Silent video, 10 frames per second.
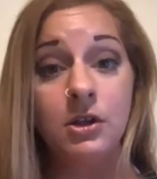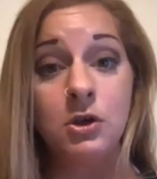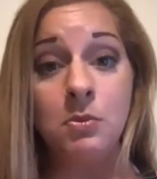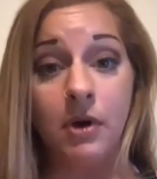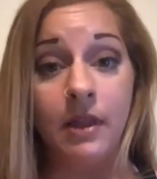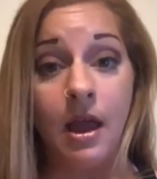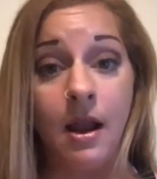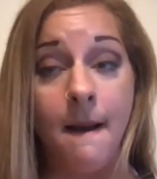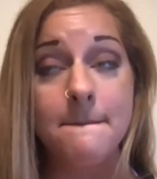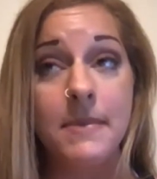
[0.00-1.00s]
that you bring that
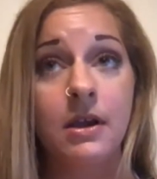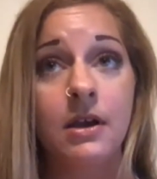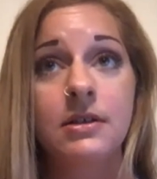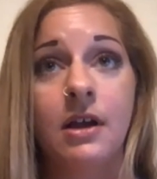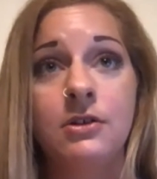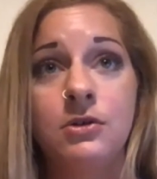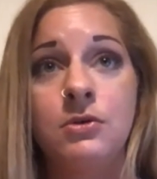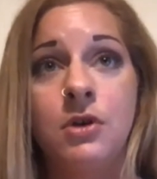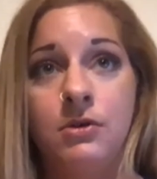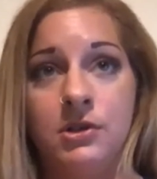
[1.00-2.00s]
up, because I do
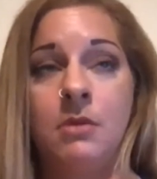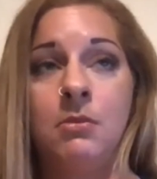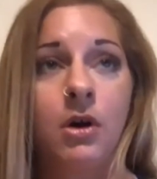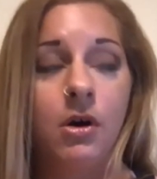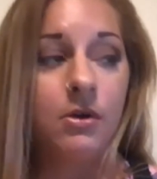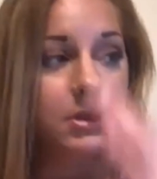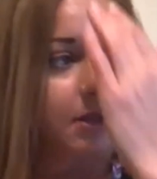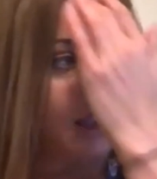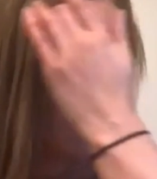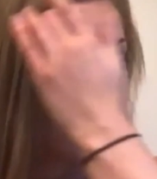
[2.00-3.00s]
know some girls
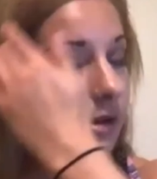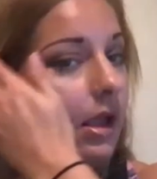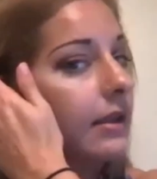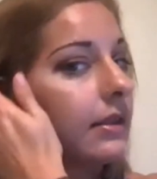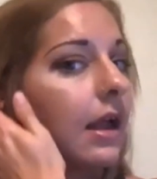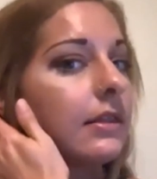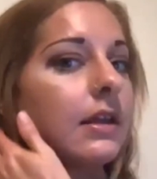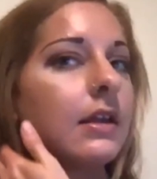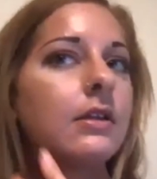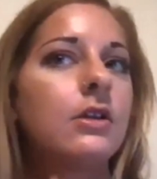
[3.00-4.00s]
that are like that,
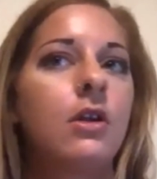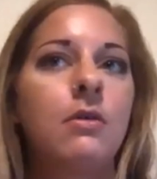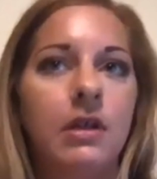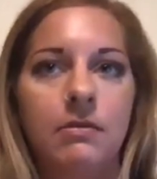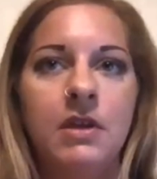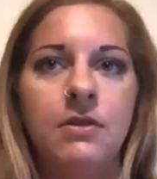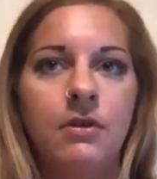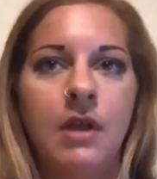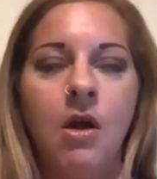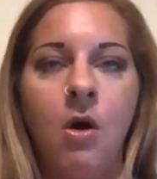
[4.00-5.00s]
you know, either
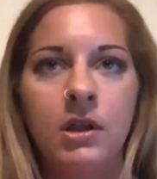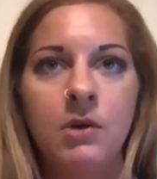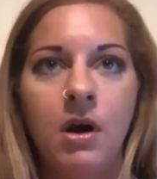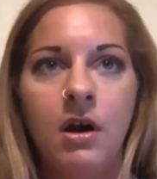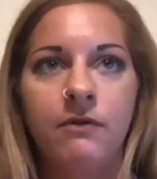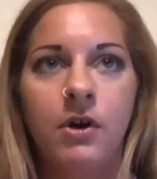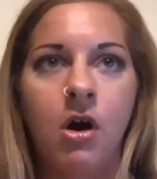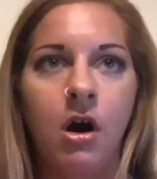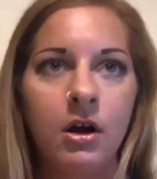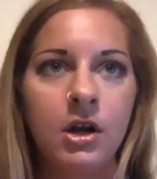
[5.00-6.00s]
they only wear it for
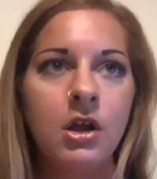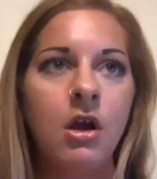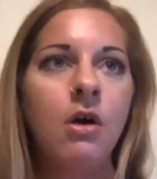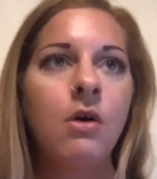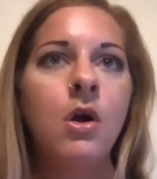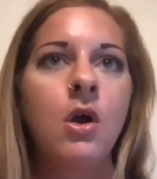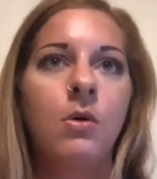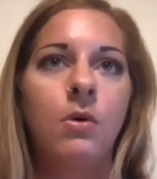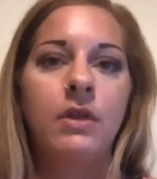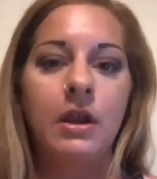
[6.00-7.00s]
cardio
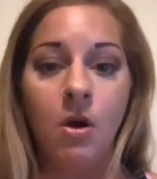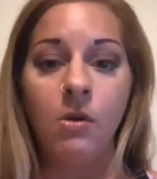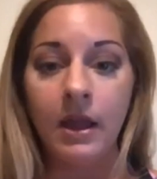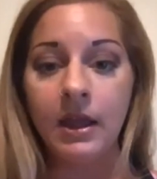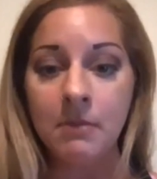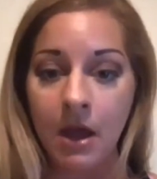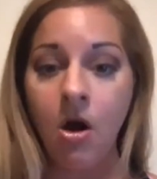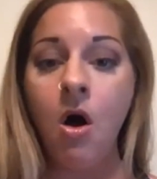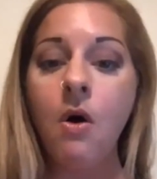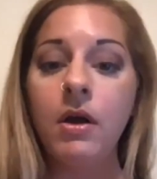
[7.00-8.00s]
or they don't like them at
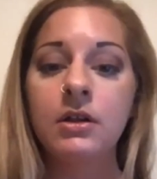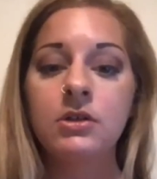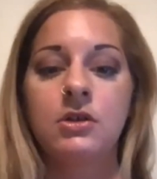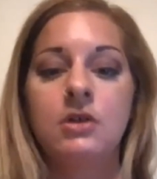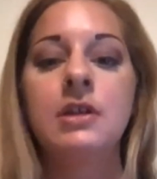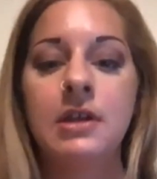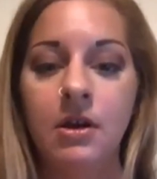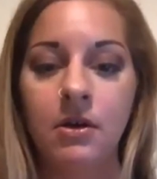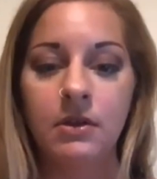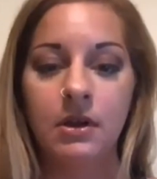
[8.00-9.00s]
all. And it's good to
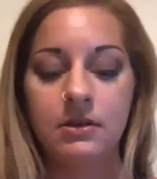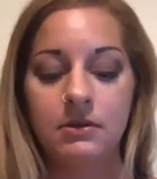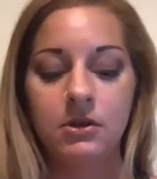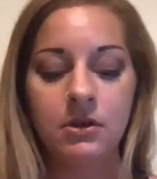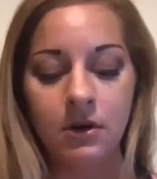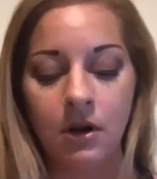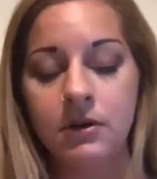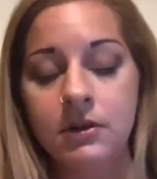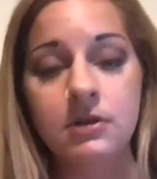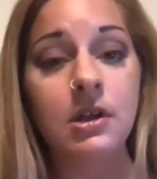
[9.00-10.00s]
hear that, you know,
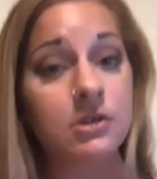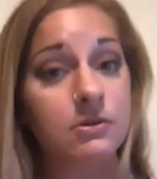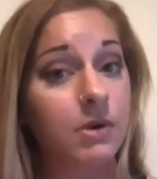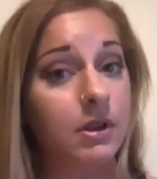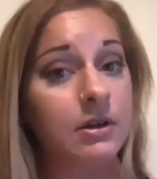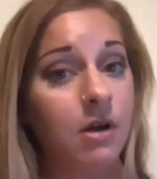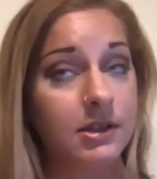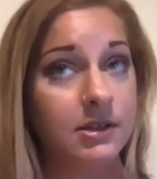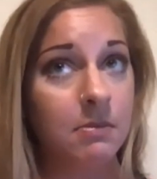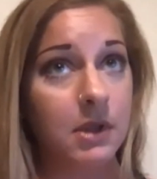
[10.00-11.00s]
it's really not
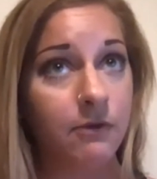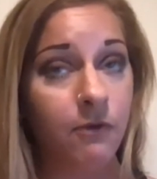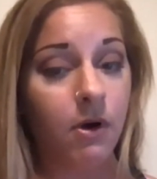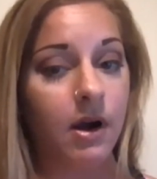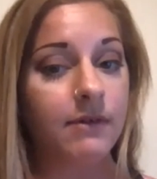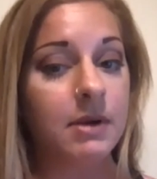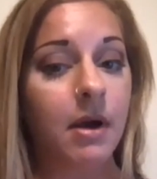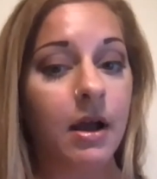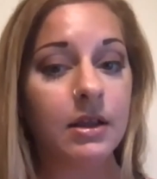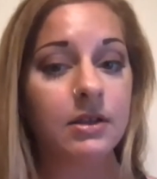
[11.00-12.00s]
something for
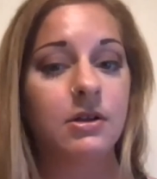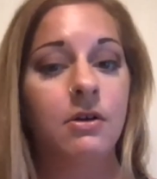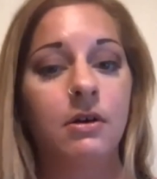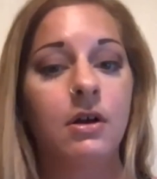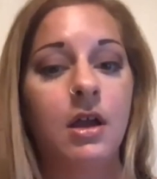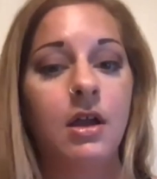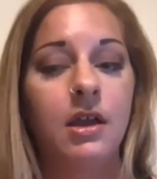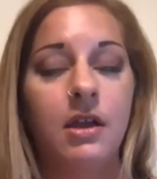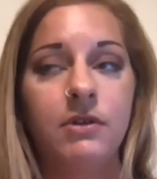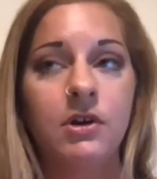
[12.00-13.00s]
everybody. So
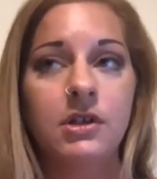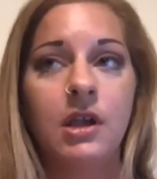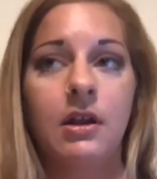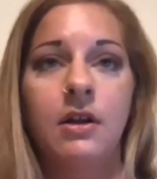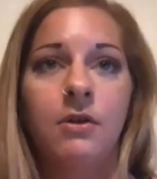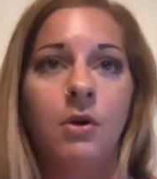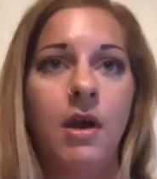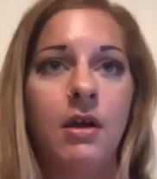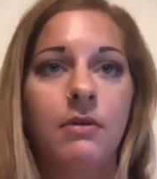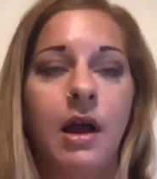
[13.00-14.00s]
if there's like another
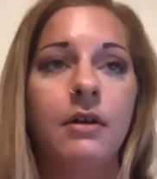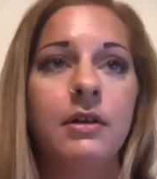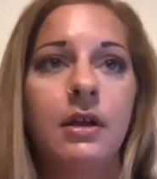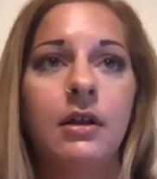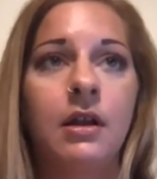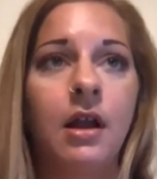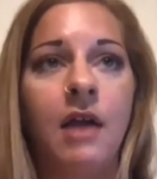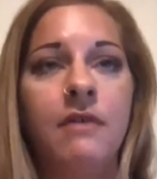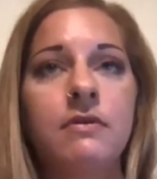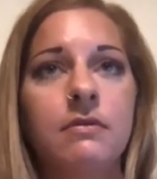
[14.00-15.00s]
way around it, and
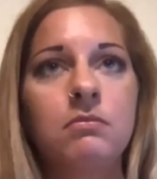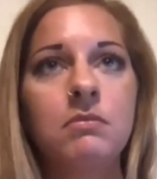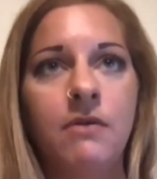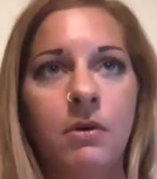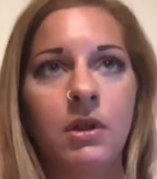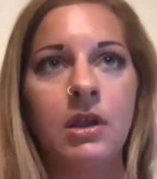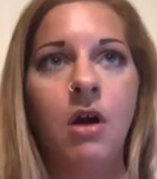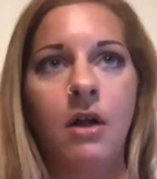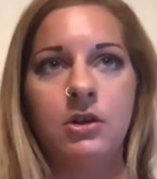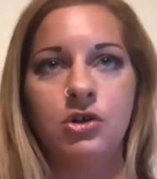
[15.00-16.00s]
I've never really
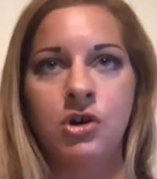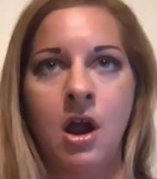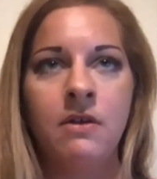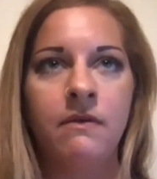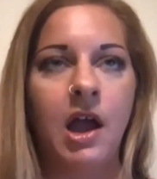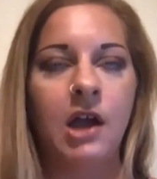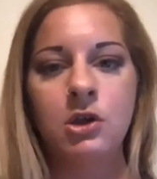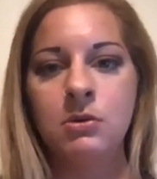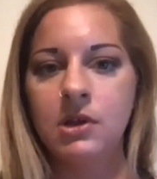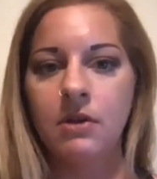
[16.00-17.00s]
gotten to try the
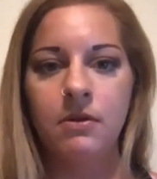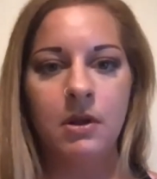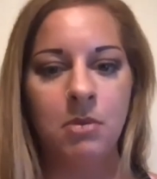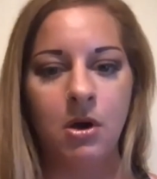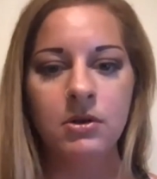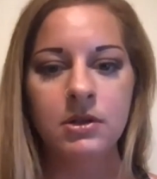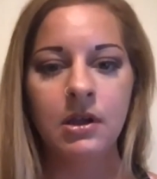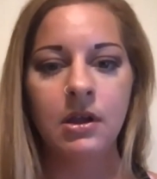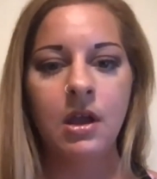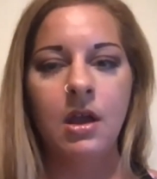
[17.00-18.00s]
vacuums other than
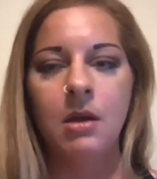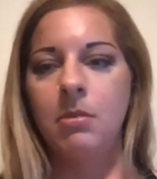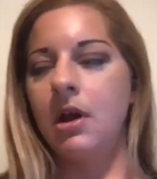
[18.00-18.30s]
posing, but